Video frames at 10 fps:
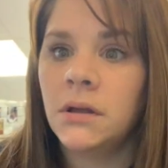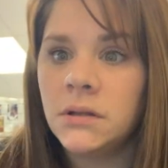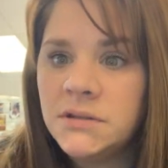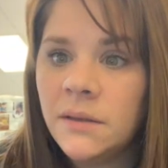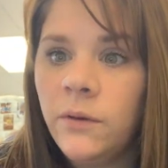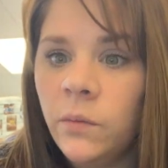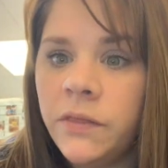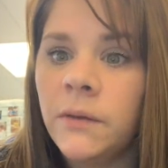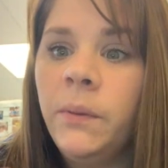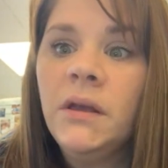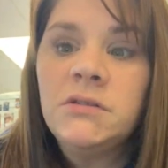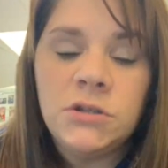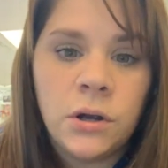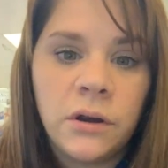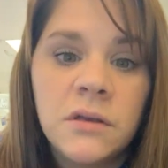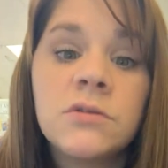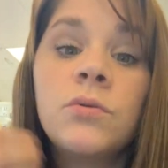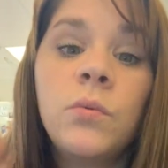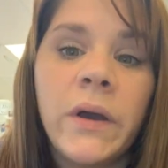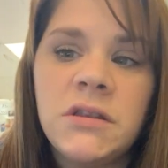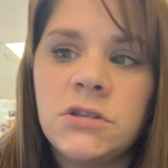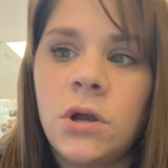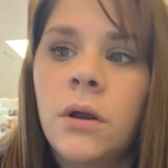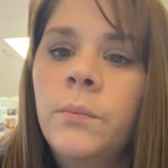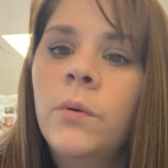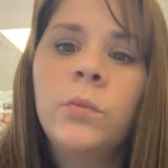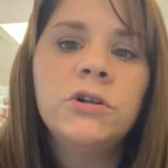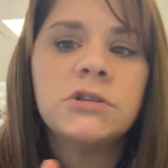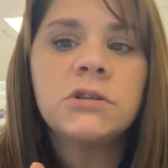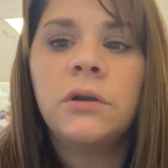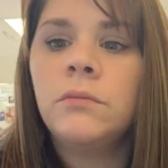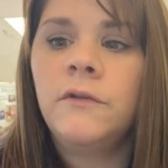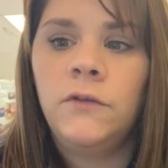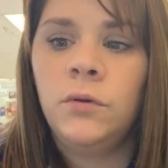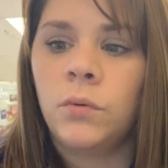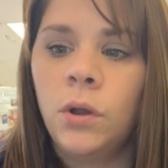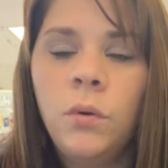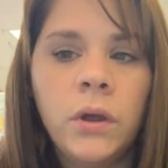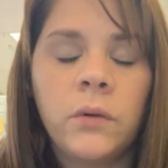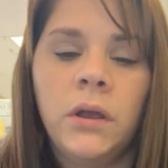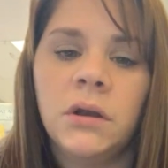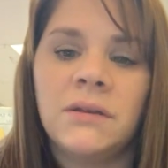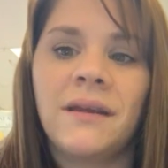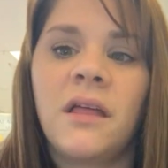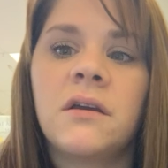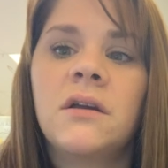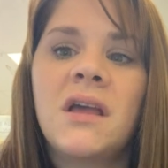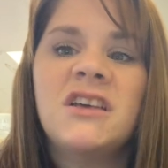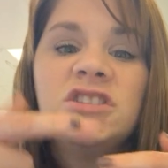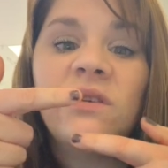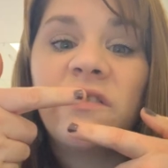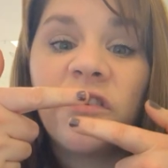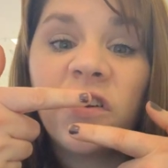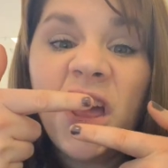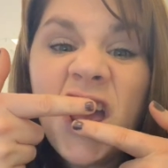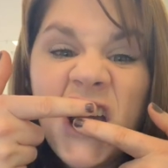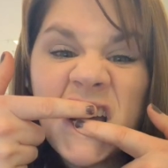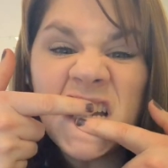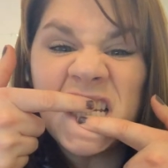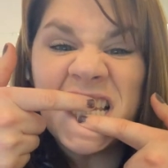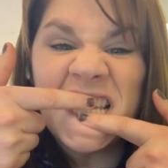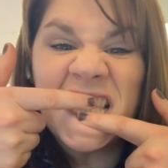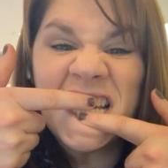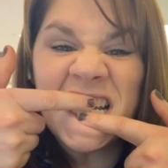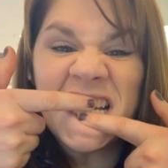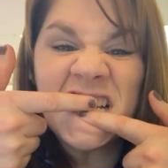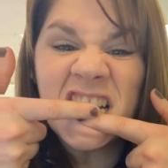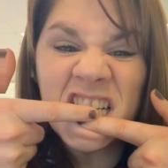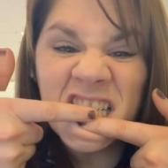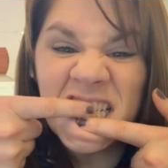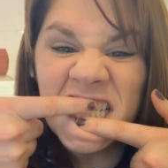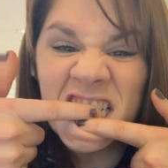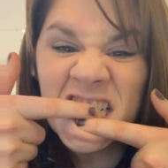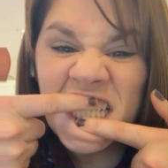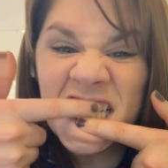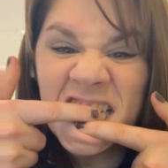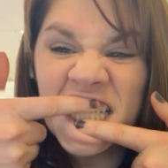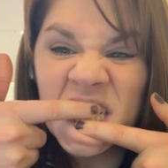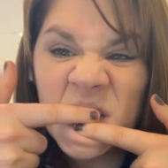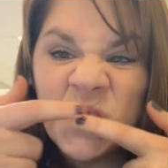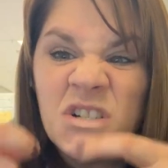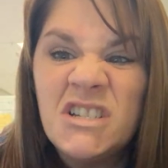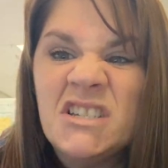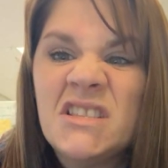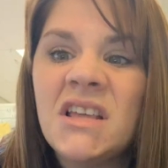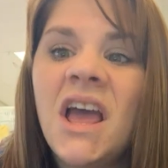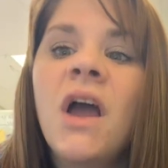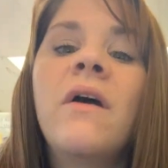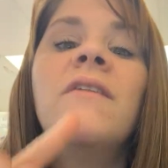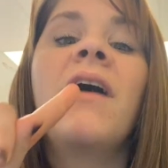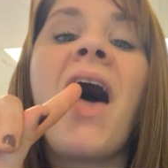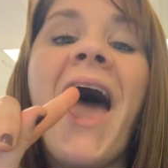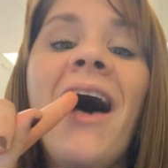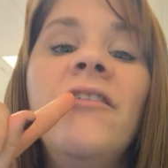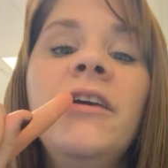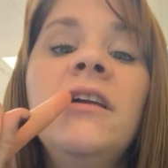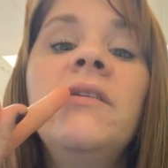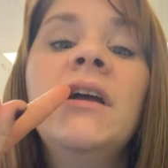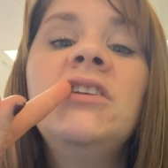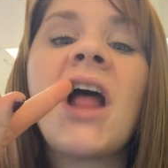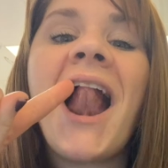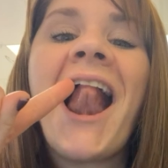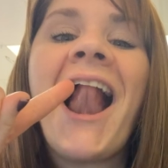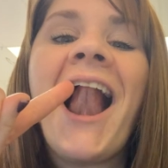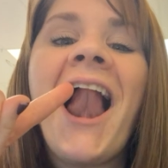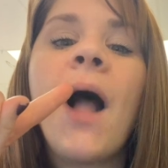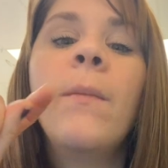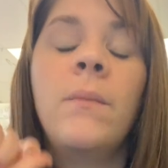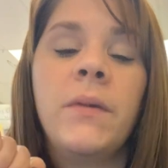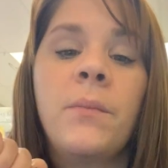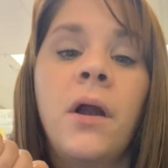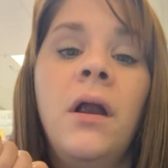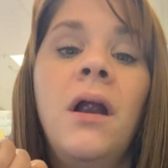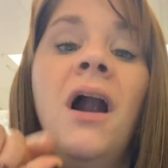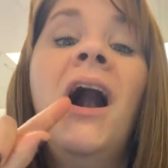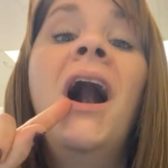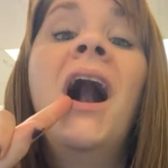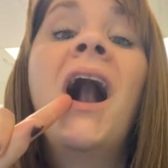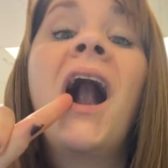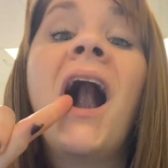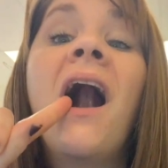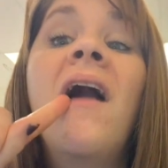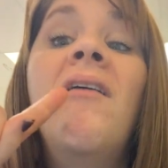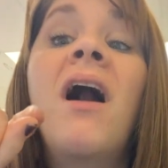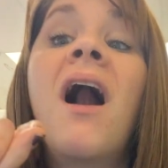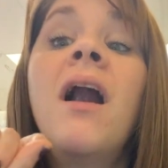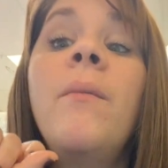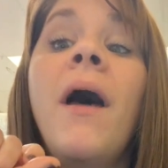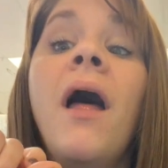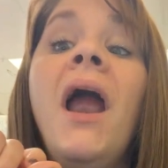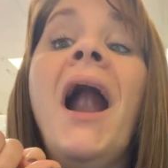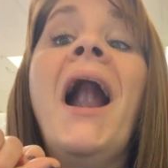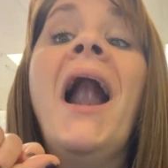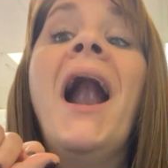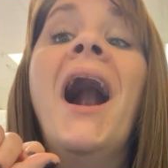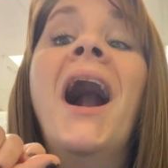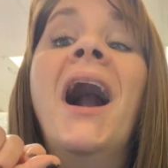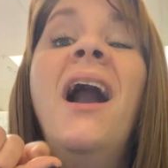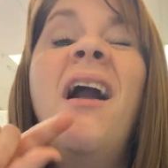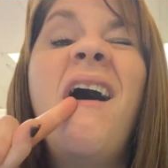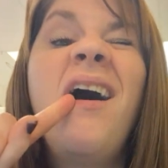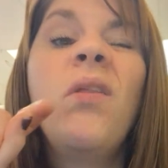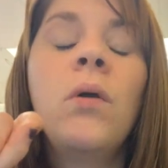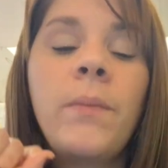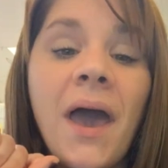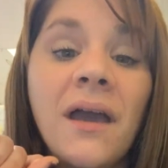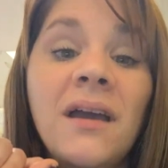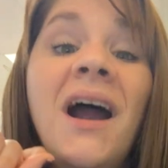tell me what the pink star is or the white star. But we're just gonna review real quick right here together. So we have our front teeth right here, those 4 teeth. We have that alveolar ridge, a bumpy part, or a hard palate, and all the way back